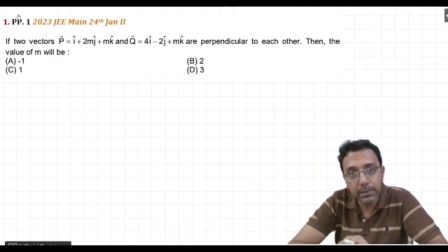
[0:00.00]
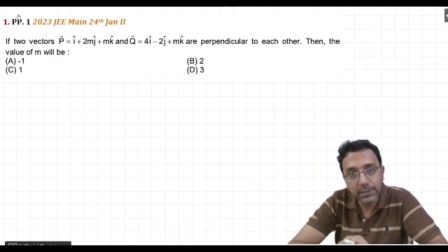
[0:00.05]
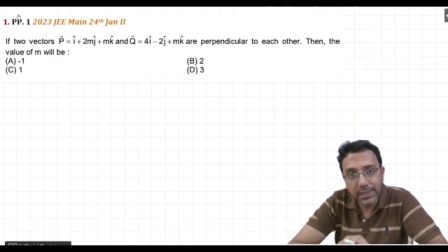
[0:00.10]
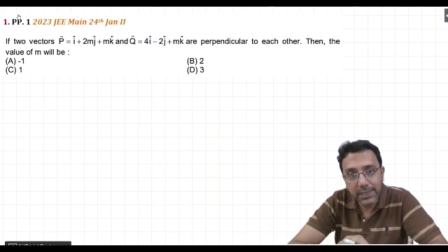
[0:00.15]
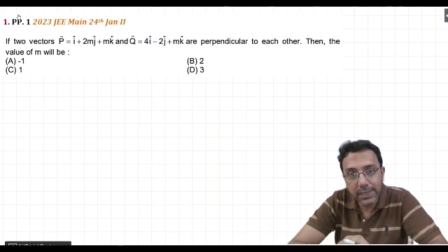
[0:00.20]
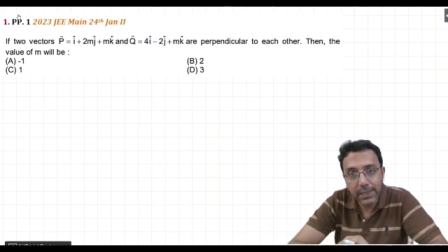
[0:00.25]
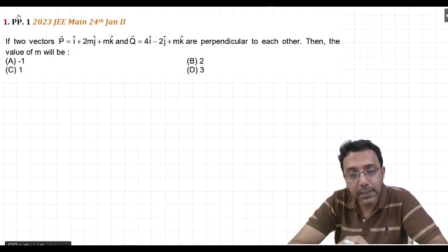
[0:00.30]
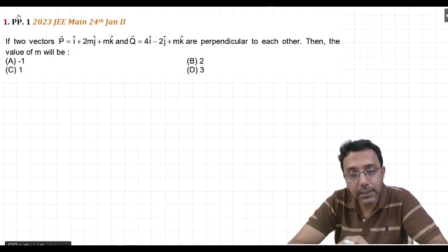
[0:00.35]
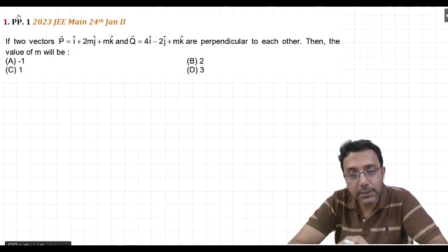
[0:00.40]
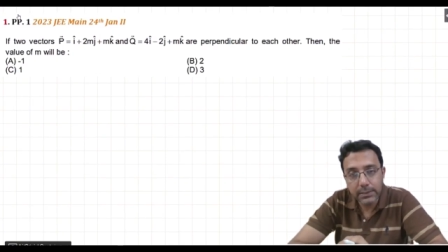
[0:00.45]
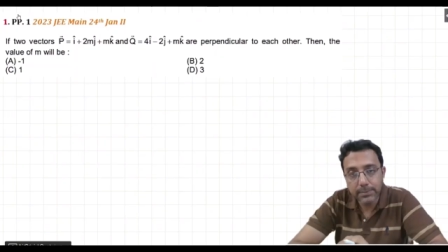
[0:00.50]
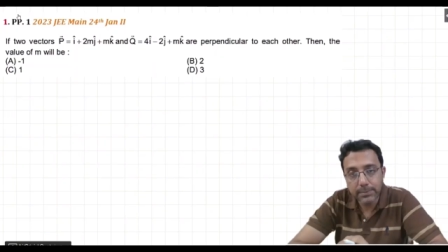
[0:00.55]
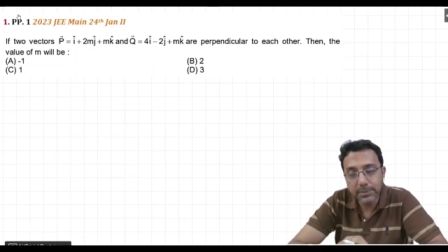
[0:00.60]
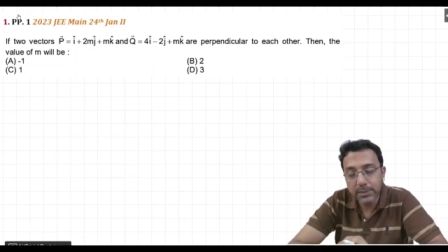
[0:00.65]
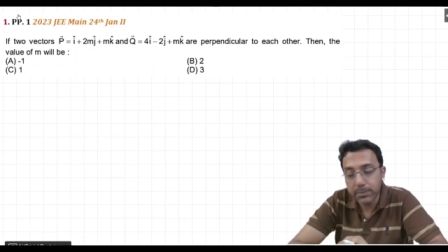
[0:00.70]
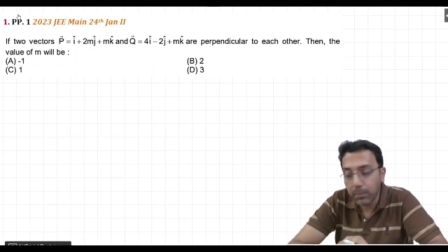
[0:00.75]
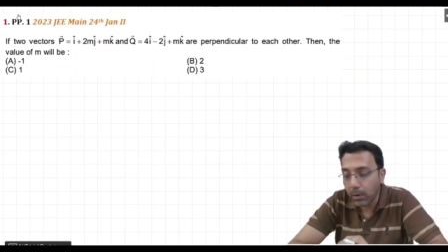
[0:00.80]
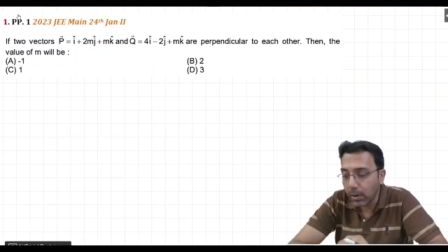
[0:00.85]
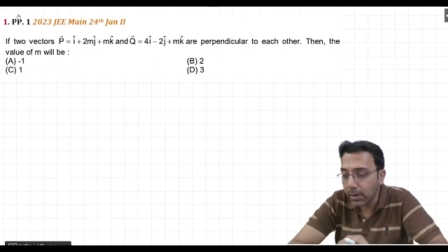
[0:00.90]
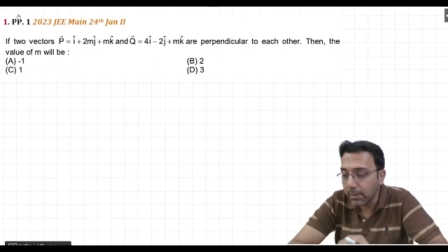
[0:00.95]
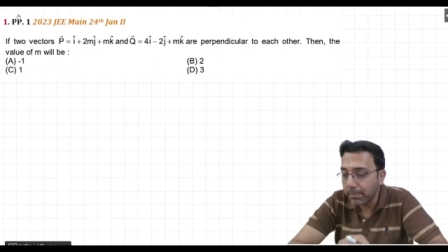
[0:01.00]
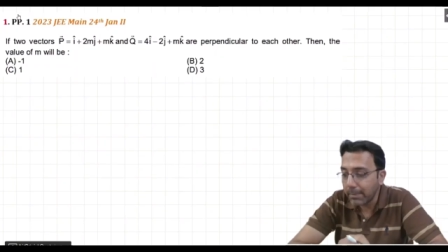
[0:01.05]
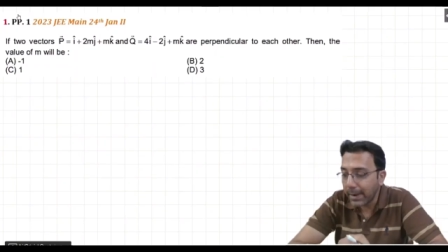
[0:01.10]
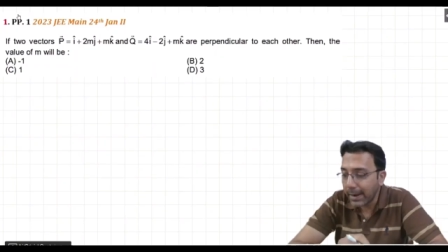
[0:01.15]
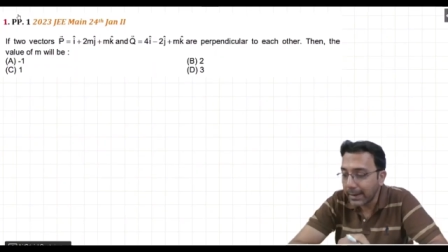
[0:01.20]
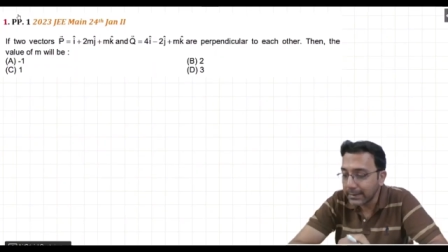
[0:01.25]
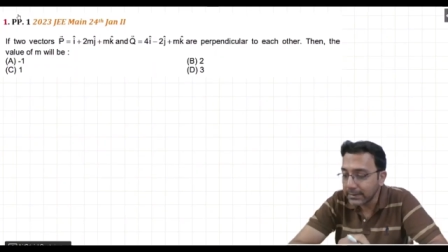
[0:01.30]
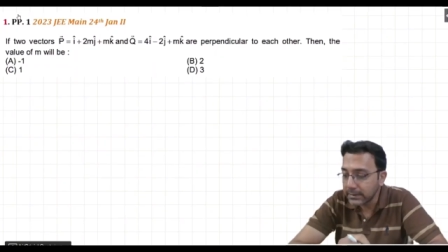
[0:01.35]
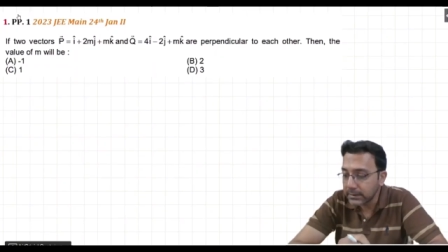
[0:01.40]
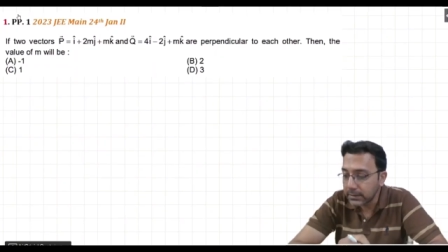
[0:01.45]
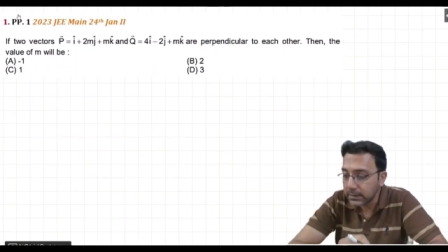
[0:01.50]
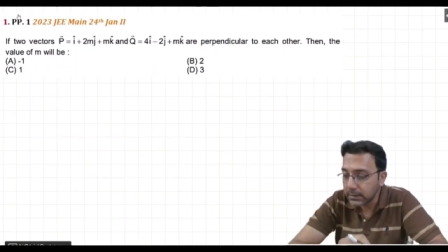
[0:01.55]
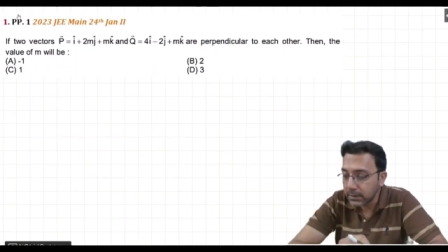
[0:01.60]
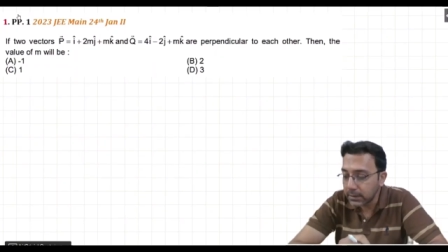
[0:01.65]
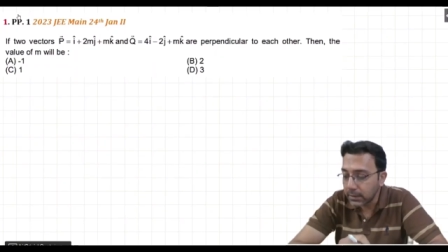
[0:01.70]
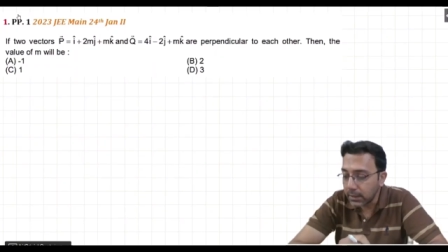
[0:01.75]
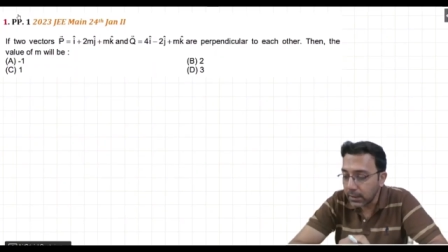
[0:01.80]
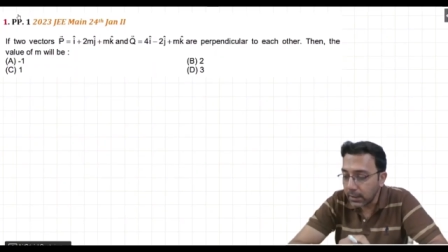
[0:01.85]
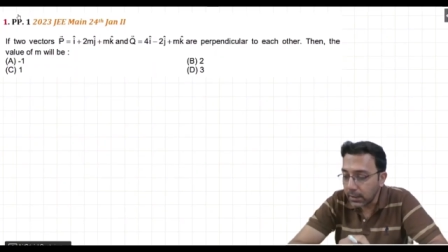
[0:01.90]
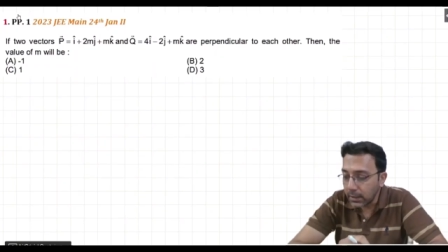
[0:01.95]
JEE. Some small maths
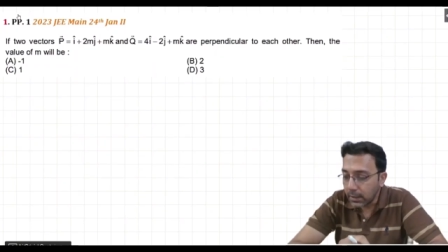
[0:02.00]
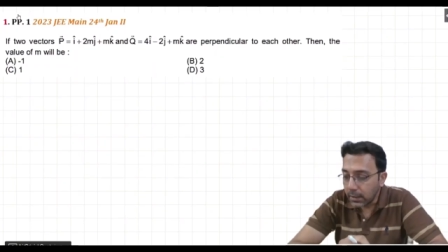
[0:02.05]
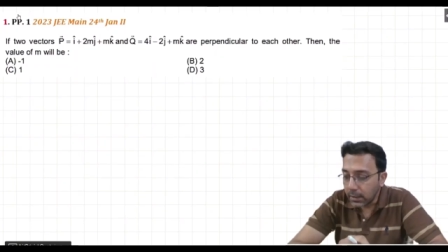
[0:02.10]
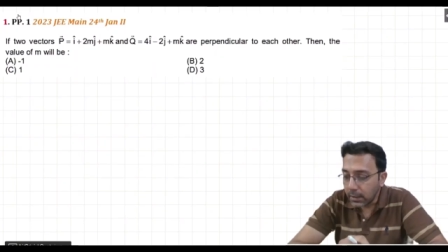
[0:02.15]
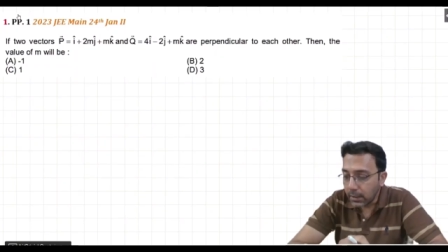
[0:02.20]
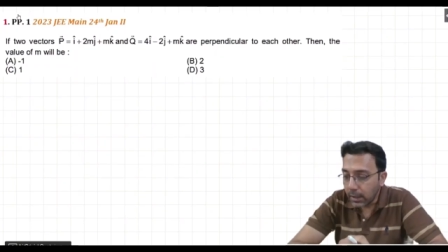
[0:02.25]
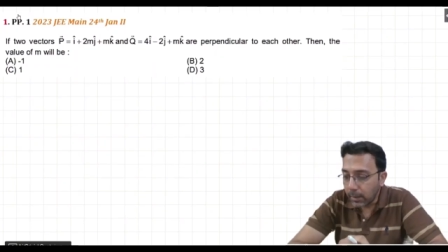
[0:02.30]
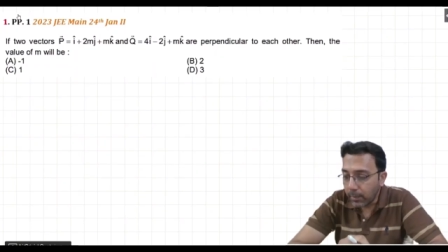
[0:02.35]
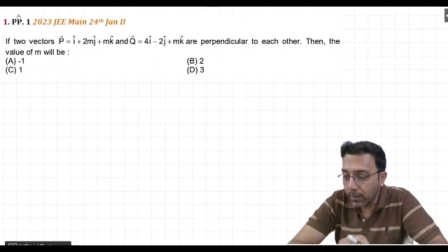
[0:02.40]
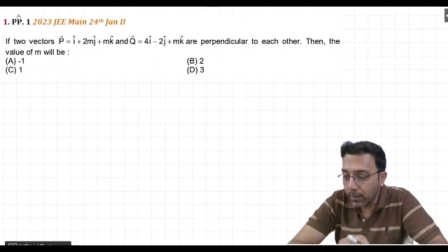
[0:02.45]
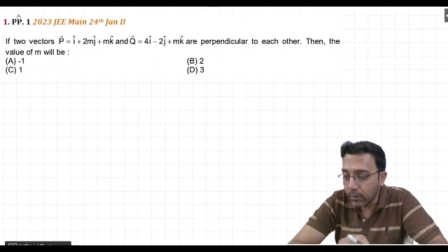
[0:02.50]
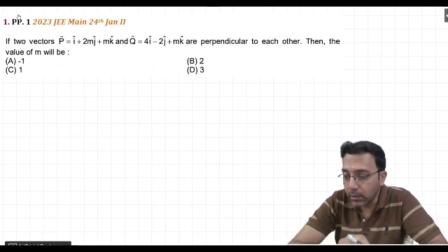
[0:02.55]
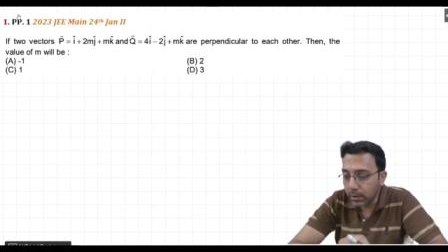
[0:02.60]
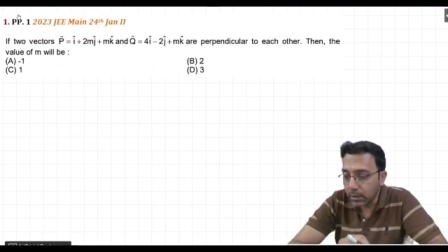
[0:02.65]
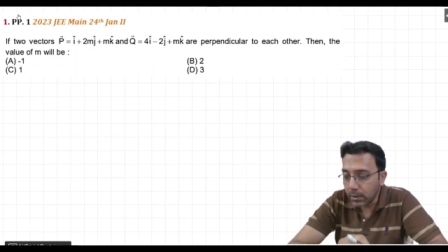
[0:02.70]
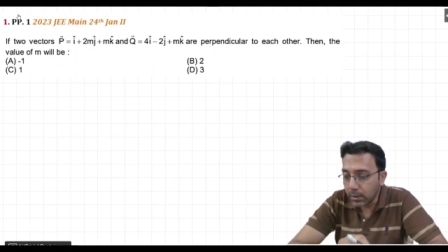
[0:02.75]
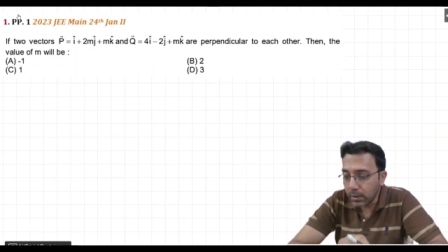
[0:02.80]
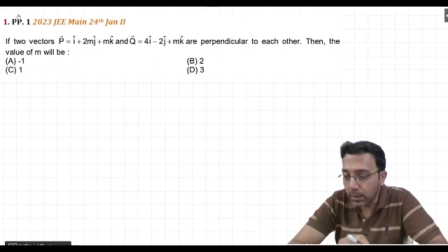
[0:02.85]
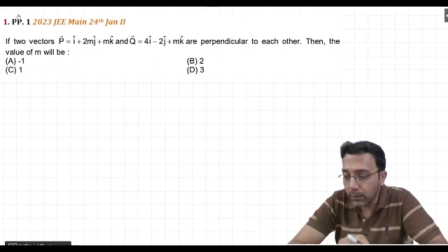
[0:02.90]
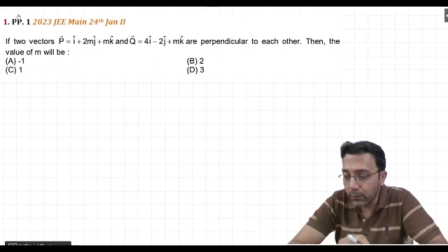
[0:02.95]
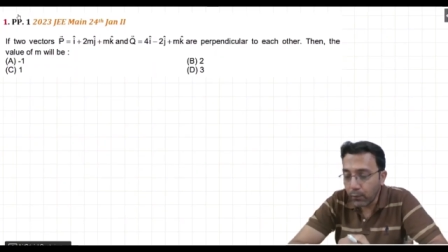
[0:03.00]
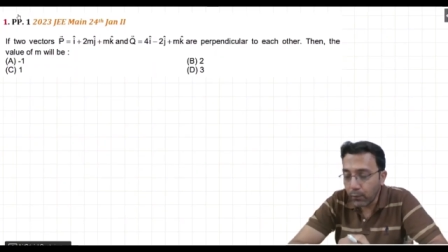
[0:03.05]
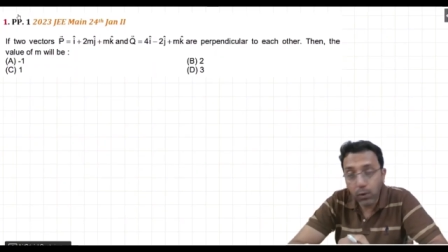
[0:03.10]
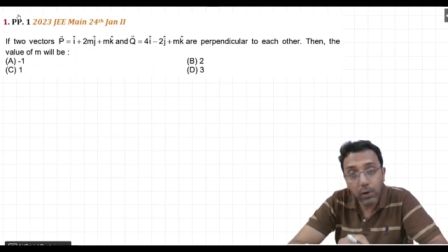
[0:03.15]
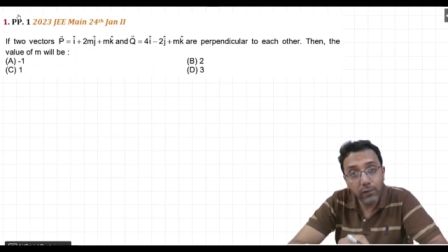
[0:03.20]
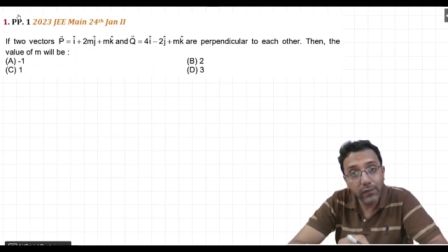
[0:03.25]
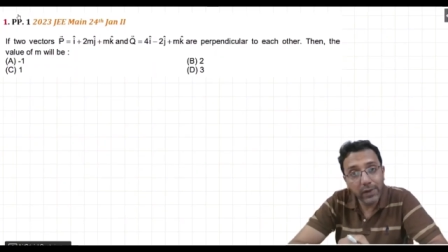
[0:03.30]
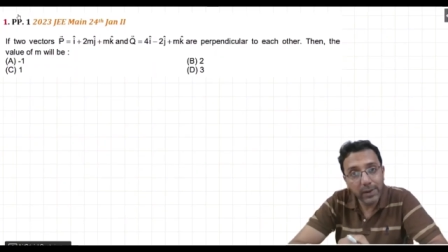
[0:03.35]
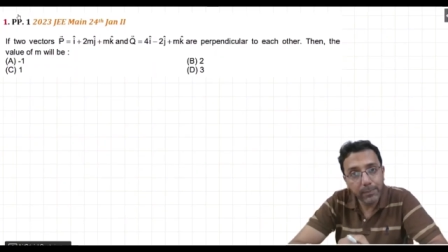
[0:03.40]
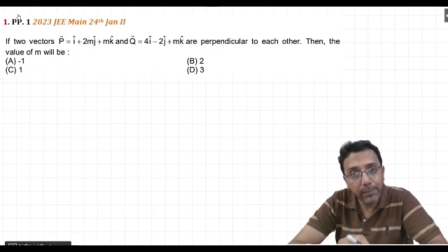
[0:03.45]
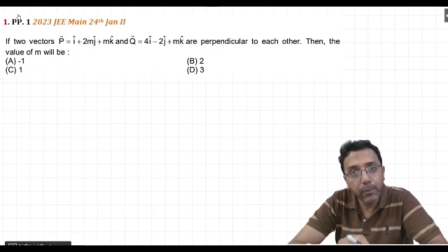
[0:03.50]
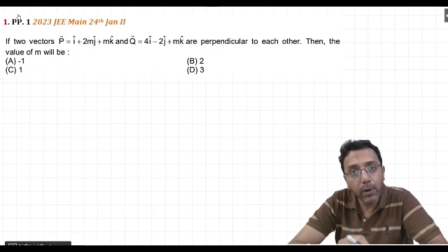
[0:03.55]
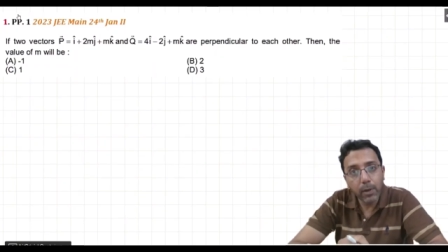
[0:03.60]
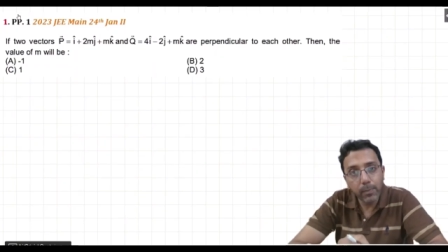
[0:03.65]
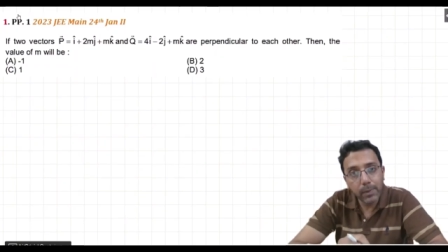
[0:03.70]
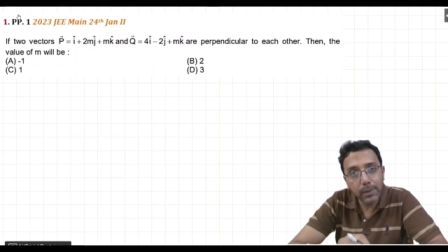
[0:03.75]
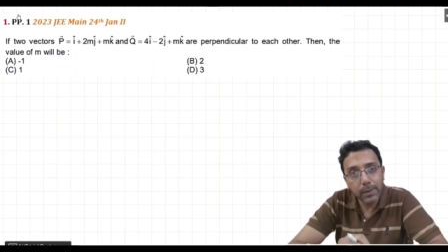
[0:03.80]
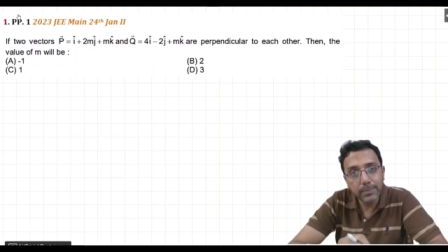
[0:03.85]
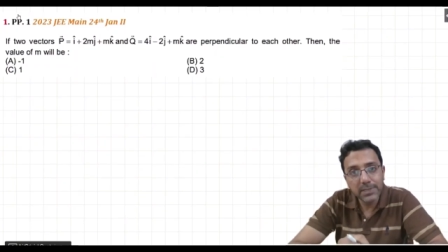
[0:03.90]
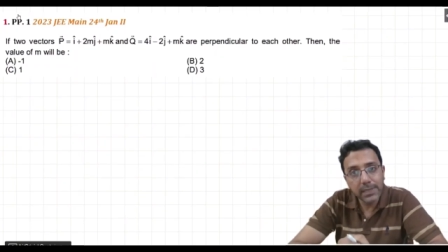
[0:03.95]
about 4 or 5
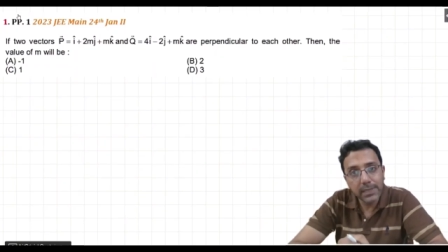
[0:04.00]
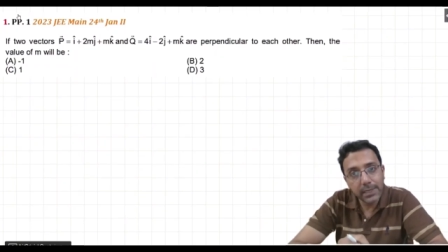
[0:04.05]
problems.